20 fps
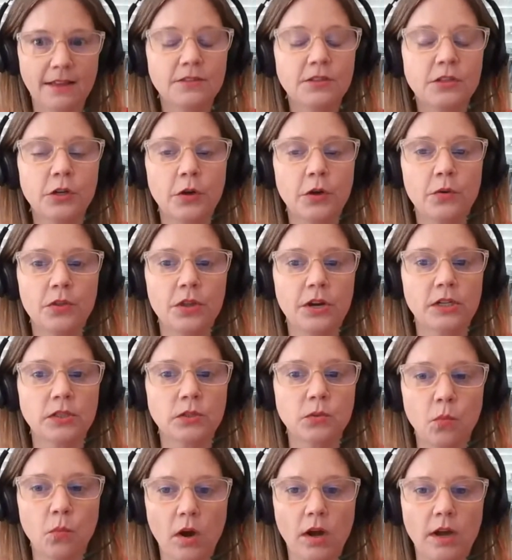So there's
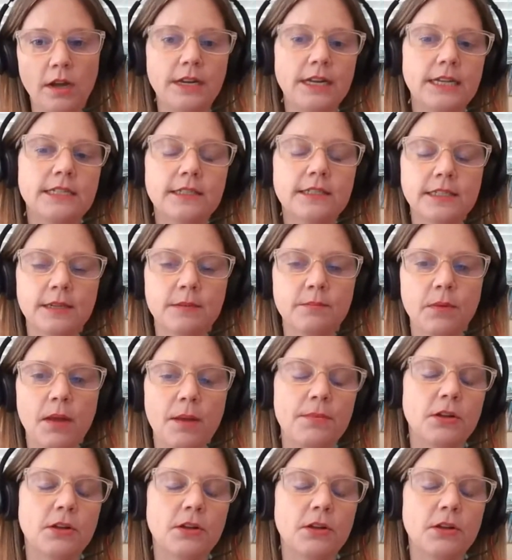one simple, I mean,